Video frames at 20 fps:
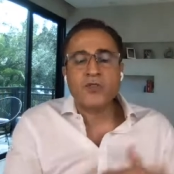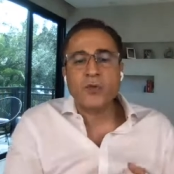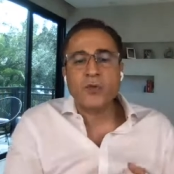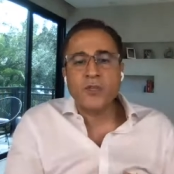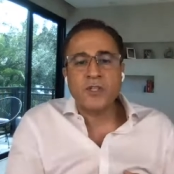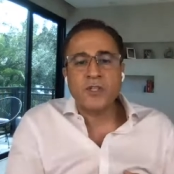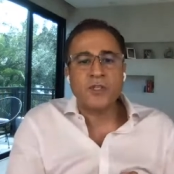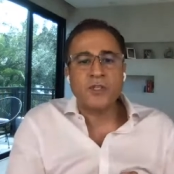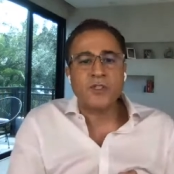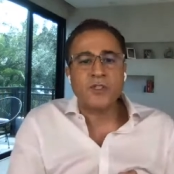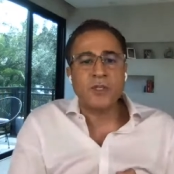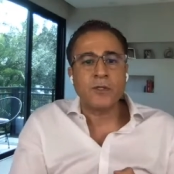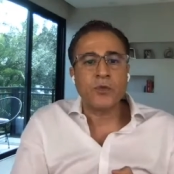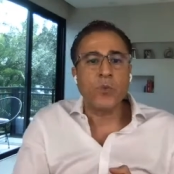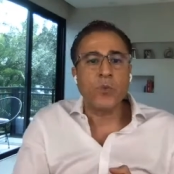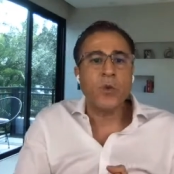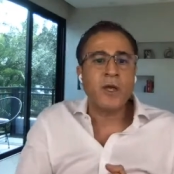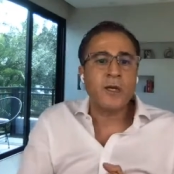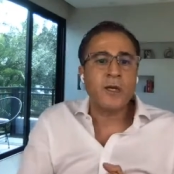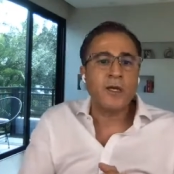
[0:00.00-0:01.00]
So this is
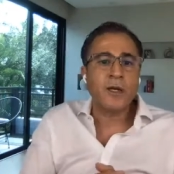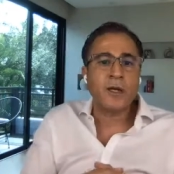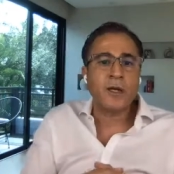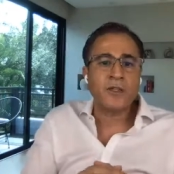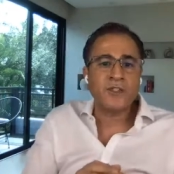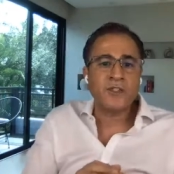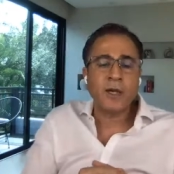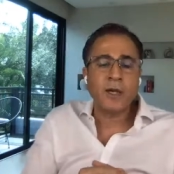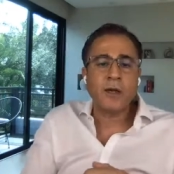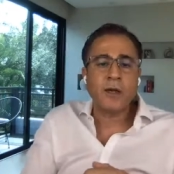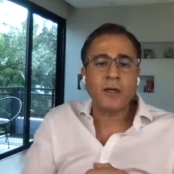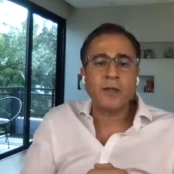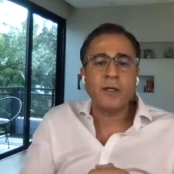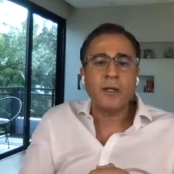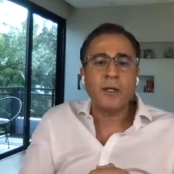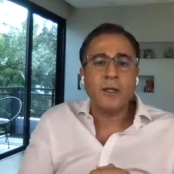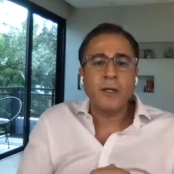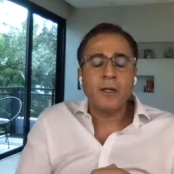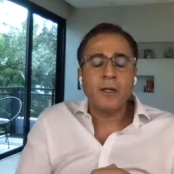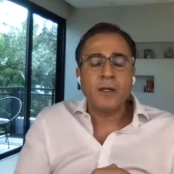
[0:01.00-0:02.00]
the win in our sale.